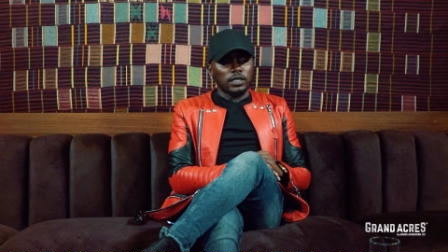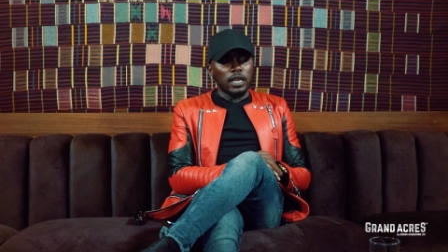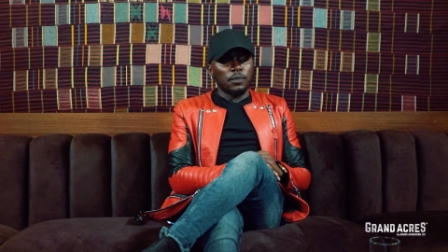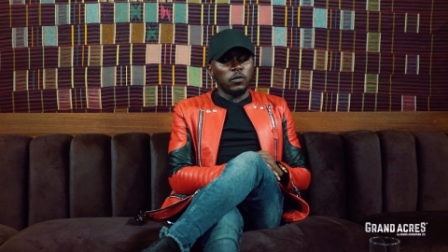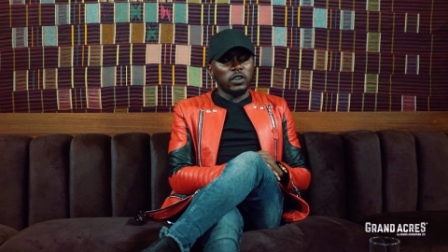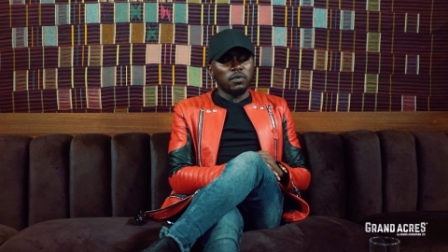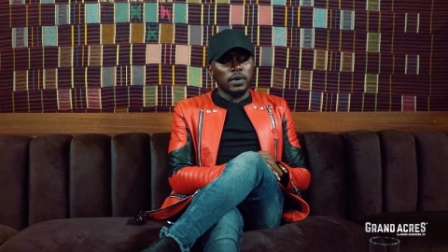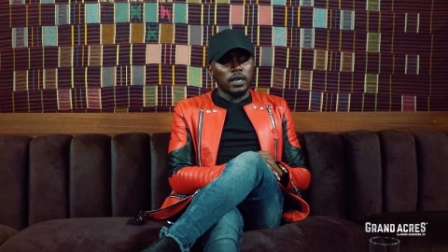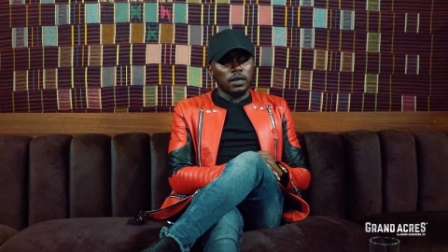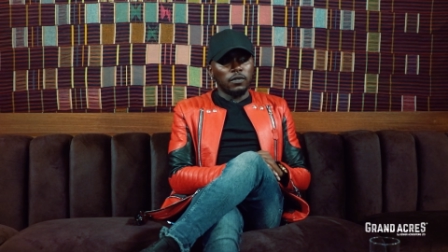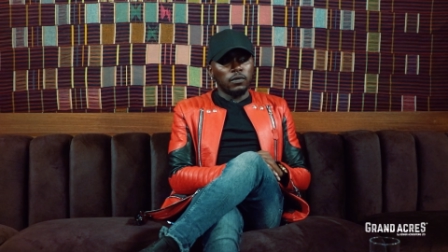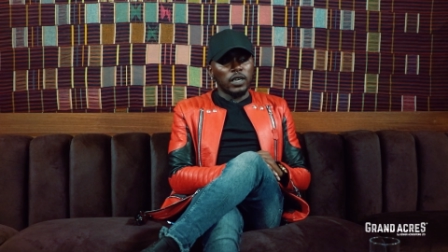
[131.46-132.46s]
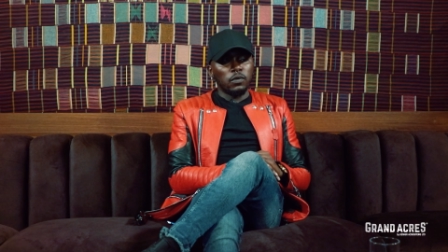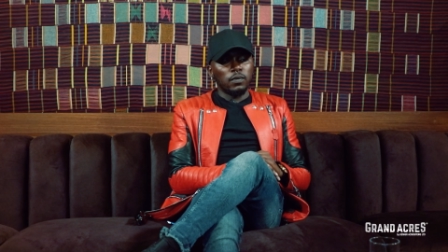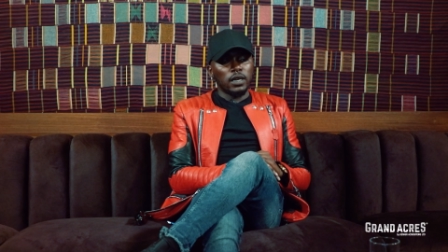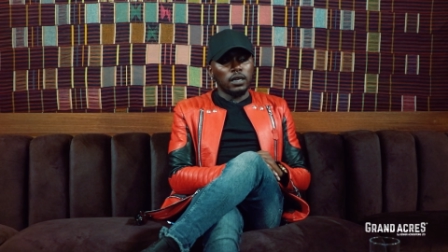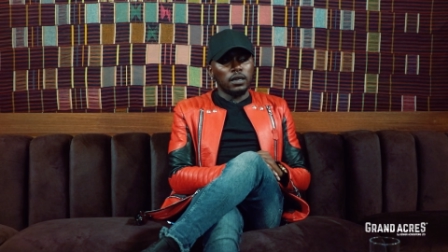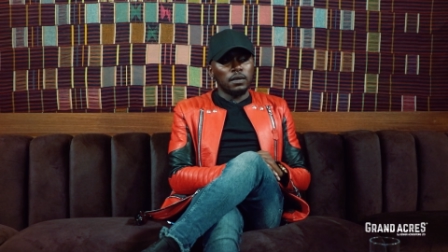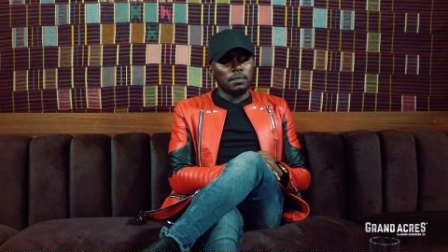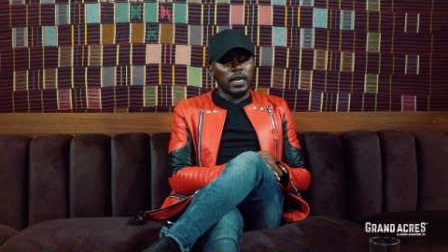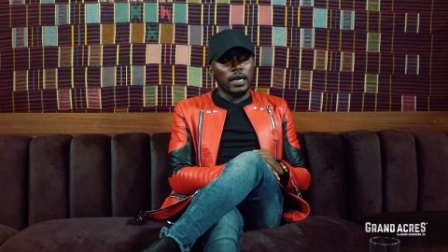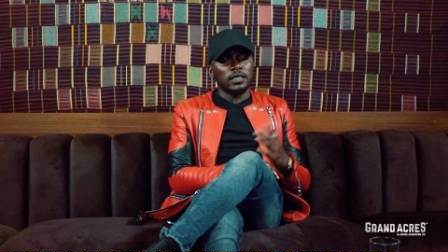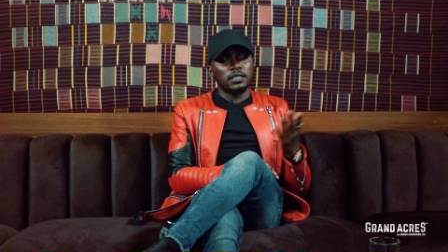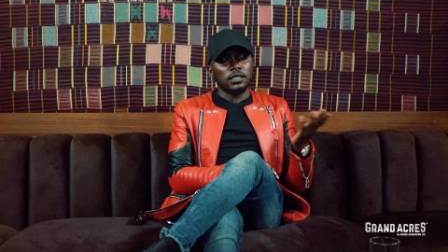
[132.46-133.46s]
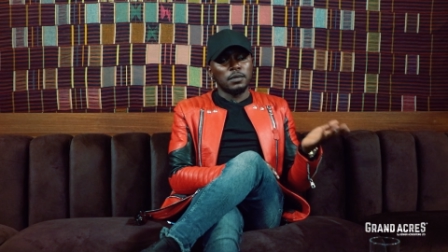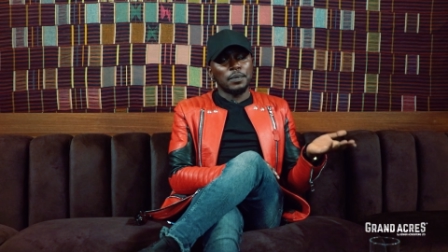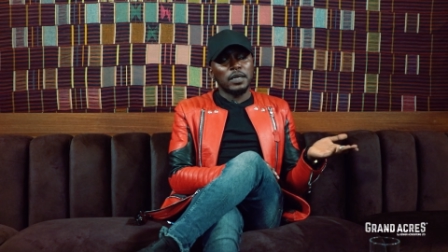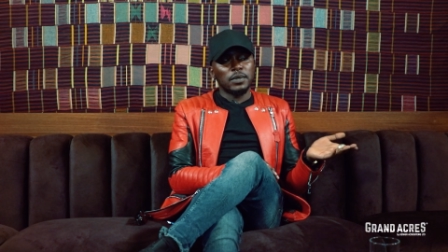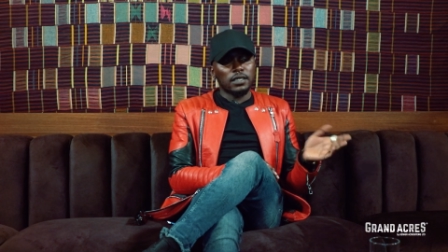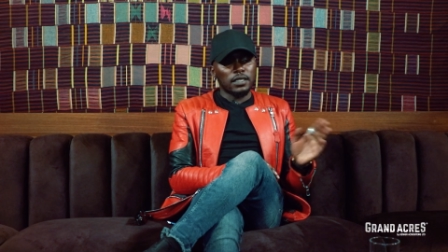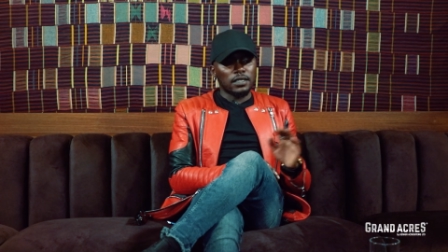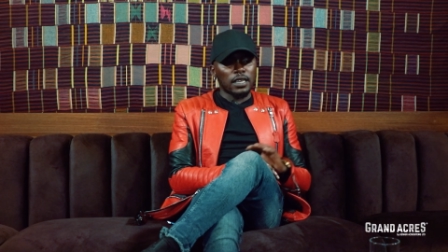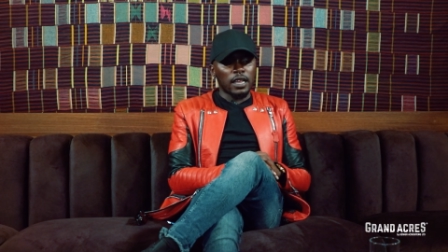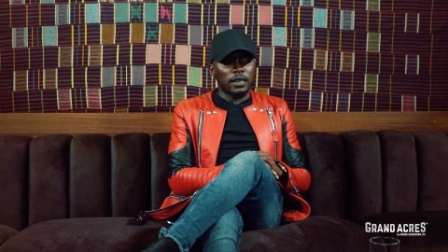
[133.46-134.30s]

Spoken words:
was a time one of my aunties, my mom's sister,